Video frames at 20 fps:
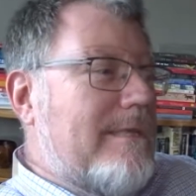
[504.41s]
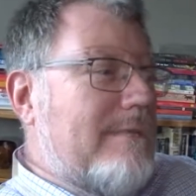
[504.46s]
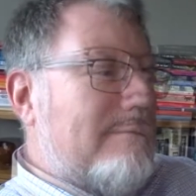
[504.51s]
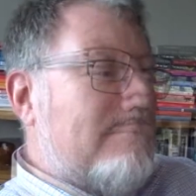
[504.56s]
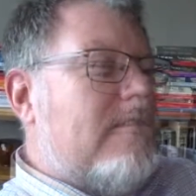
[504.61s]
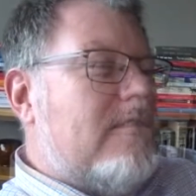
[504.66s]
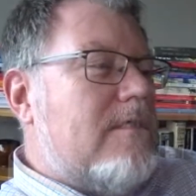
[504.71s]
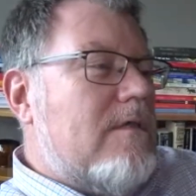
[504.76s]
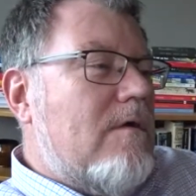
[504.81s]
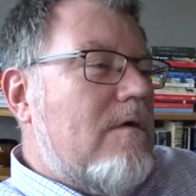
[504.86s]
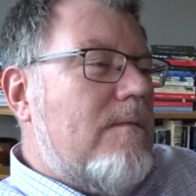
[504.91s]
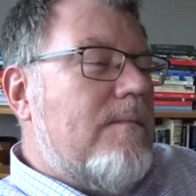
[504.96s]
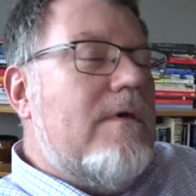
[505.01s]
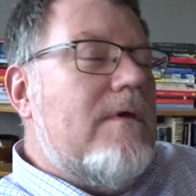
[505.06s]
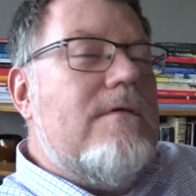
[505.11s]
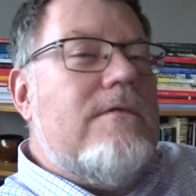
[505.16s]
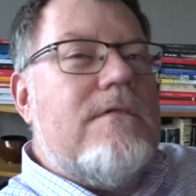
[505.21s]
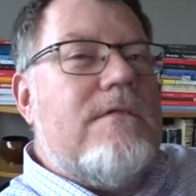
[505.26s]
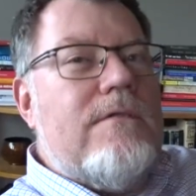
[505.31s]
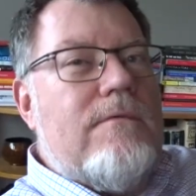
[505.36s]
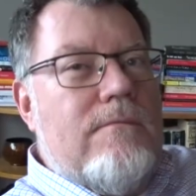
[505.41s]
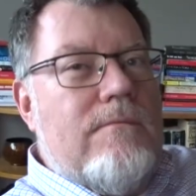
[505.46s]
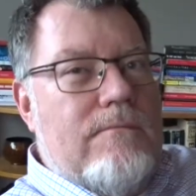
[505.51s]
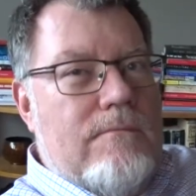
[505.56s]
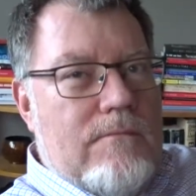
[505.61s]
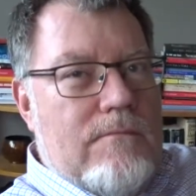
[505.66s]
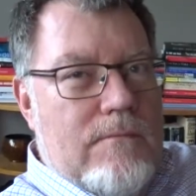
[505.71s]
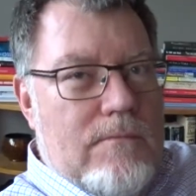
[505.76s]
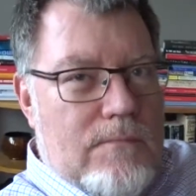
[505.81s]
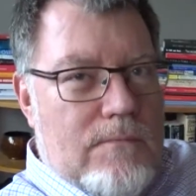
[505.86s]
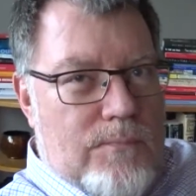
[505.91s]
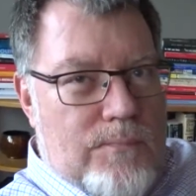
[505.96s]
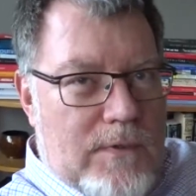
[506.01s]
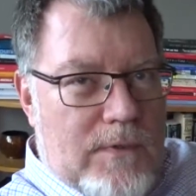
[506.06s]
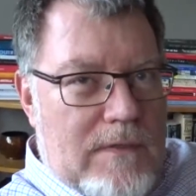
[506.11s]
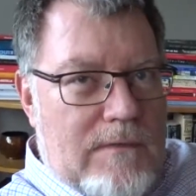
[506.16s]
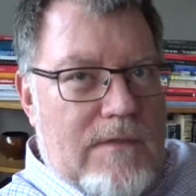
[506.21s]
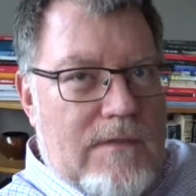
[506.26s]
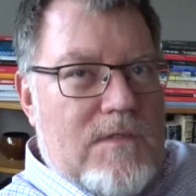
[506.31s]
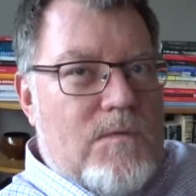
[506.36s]
So I'm going to
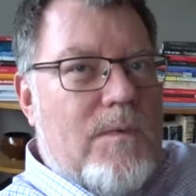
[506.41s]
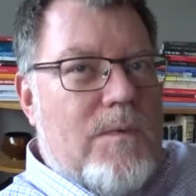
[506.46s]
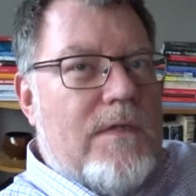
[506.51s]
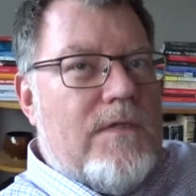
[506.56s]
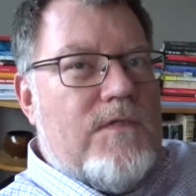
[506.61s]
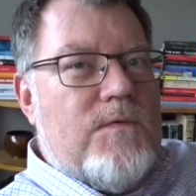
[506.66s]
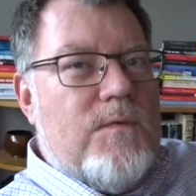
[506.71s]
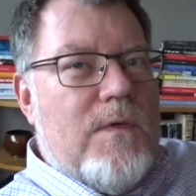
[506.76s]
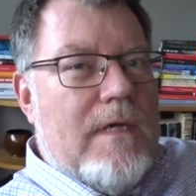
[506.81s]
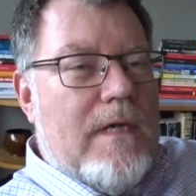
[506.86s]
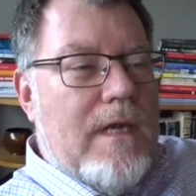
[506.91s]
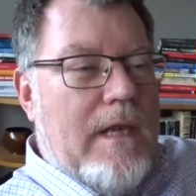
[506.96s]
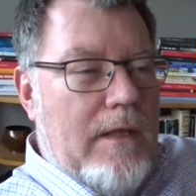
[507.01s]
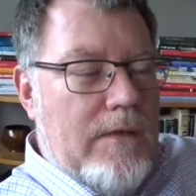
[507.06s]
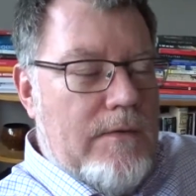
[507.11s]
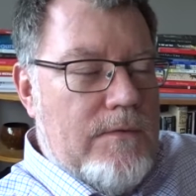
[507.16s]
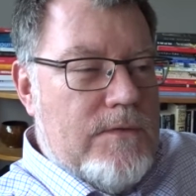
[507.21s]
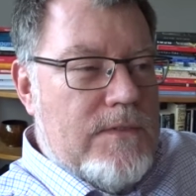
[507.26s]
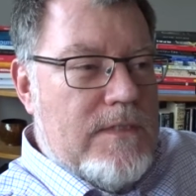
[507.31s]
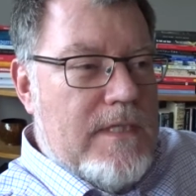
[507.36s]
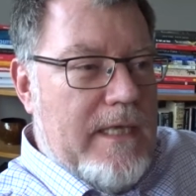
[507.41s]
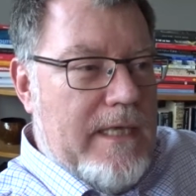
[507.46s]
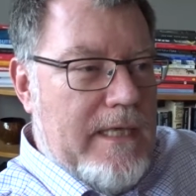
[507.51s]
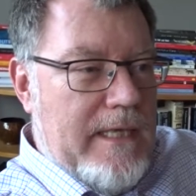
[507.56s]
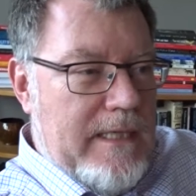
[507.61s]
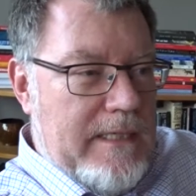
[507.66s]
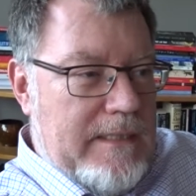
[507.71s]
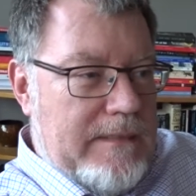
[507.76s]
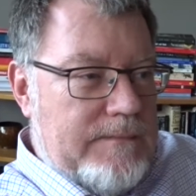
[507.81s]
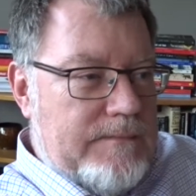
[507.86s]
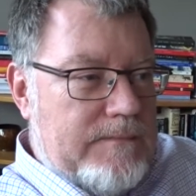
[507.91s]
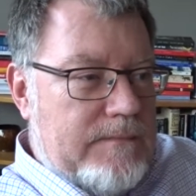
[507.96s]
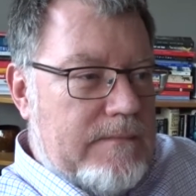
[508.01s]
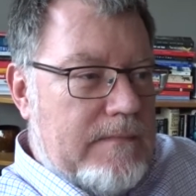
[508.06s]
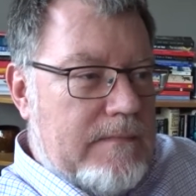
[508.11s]
bring this one to a close here,